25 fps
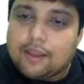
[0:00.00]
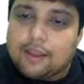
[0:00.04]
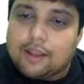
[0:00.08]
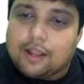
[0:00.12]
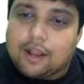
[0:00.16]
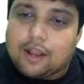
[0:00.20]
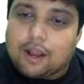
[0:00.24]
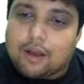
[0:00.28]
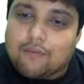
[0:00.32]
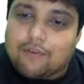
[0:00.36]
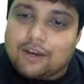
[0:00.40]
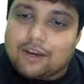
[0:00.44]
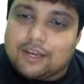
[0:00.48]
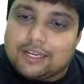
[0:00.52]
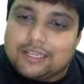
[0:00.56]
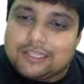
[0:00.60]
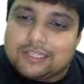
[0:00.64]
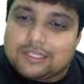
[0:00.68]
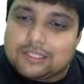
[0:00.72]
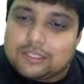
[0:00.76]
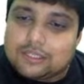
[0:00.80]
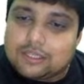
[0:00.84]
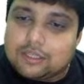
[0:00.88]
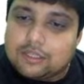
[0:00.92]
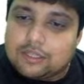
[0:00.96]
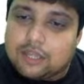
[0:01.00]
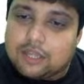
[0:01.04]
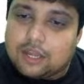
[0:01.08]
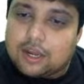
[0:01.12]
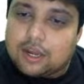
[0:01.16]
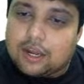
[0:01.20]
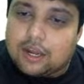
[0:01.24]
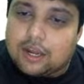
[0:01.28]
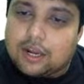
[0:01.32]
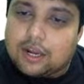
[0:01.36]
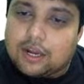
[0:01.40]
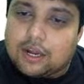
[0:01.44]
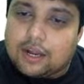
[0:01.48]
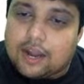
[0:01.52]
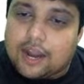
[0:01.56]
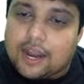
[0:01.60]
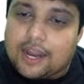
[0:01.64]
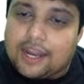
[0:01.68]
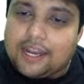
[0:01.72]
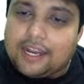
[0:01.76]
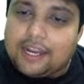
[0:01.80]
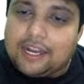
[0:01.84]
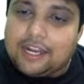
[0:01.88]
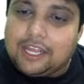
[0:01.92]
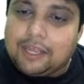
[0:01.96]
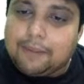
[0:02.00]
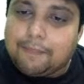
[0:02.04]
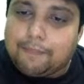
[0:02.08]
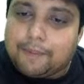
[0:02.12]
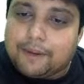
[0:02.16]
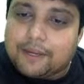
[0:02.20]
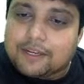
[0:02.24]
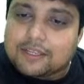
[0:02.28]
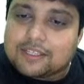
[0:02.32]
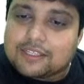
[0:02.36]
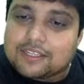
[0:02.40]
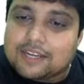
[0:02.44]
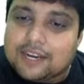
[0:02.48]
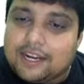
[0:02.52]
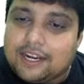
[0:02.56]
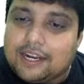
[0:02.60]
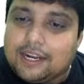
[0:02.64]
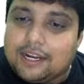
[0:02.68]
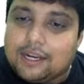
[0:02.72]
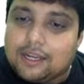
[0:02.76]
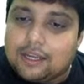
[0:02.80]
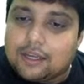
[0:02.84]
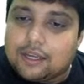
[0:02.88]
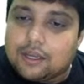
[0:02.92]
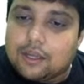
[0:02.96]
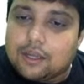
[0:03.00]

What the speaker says: covers the 90%